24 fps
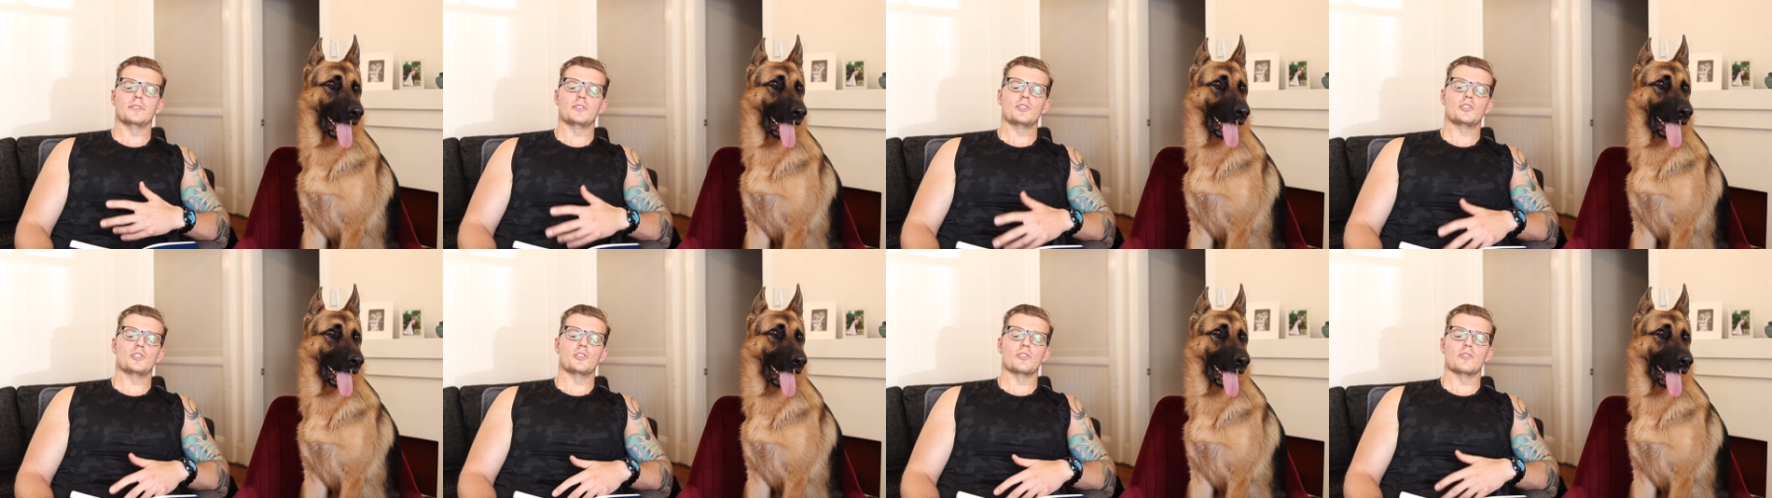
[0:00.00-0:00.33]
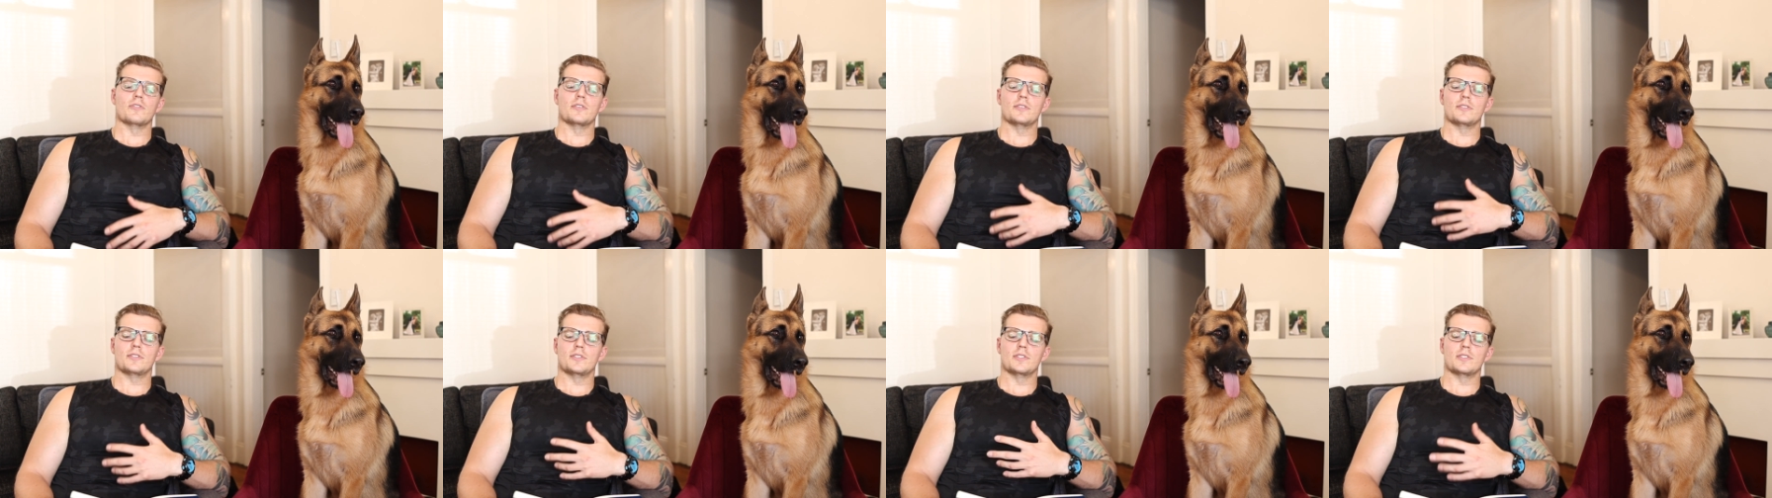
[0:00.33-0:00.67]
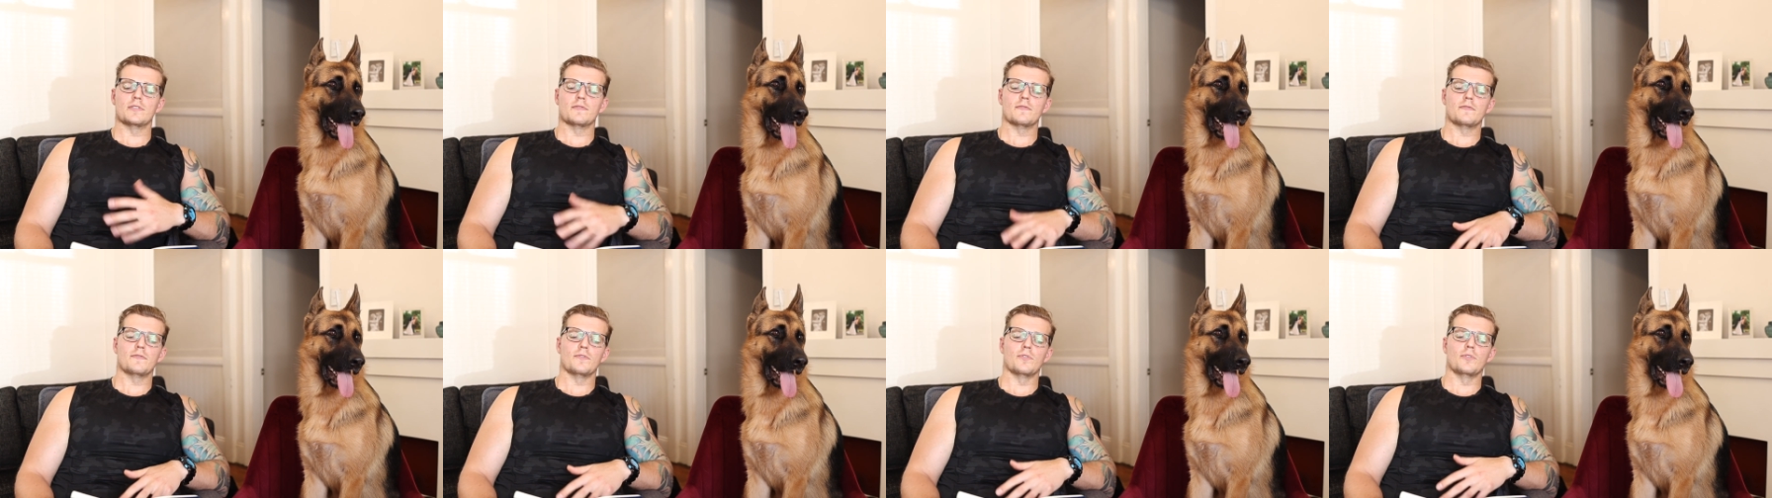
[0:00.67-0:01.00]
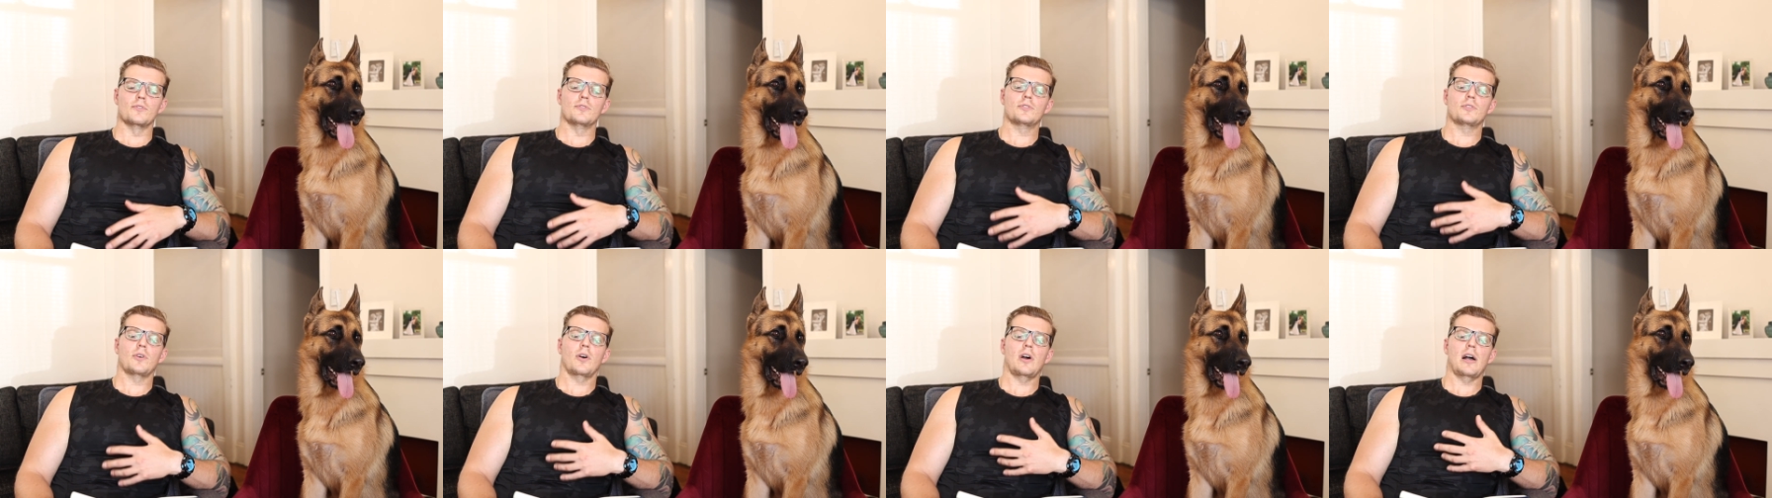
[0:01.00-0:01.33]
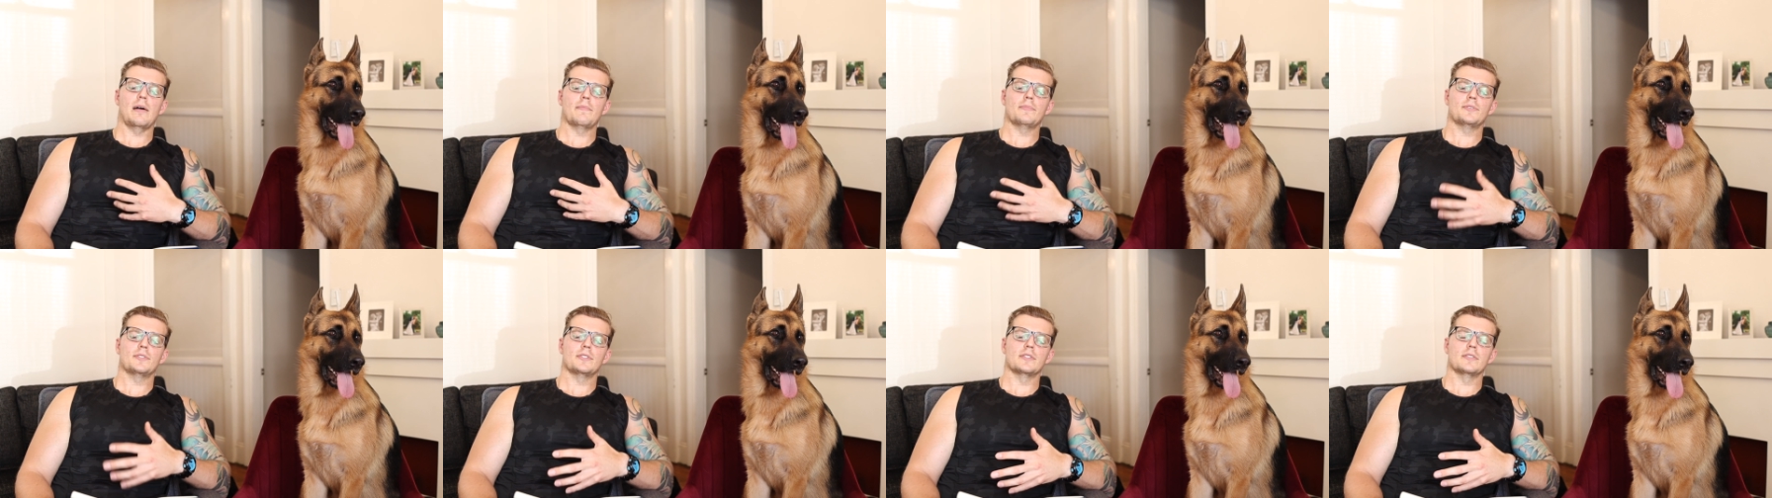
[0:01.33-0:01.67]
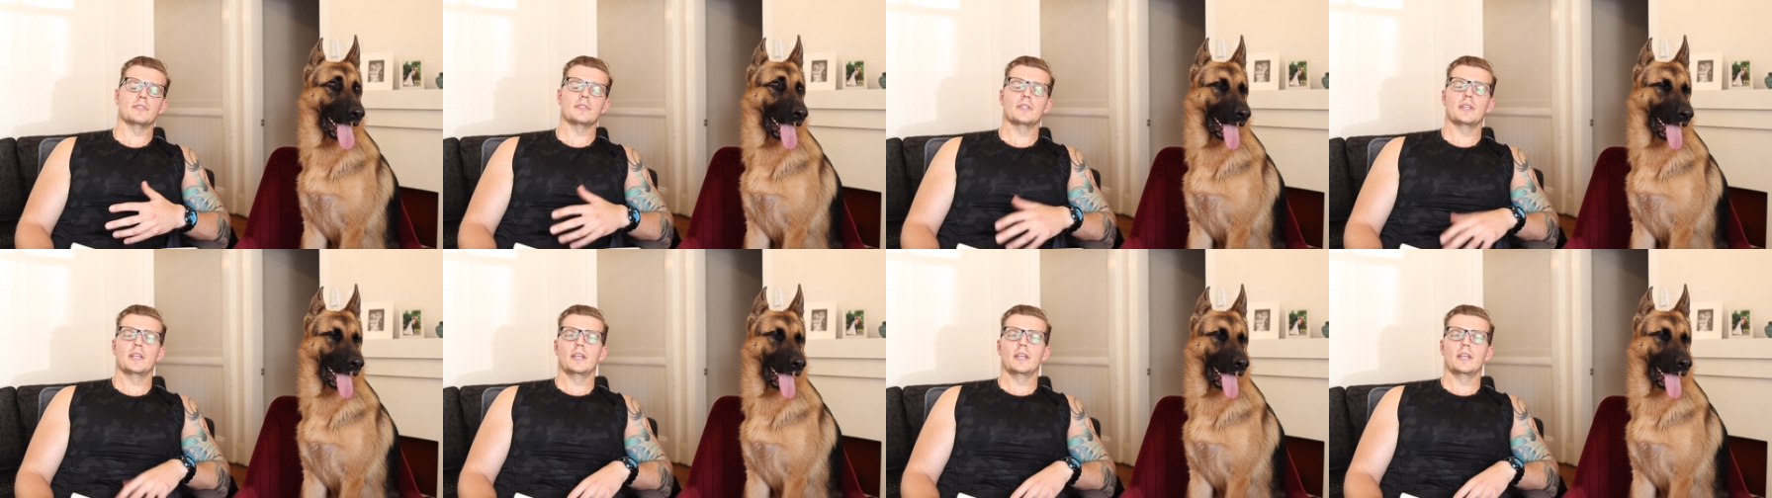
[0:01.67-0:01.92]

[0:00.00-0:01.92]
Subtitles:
insurances and food types and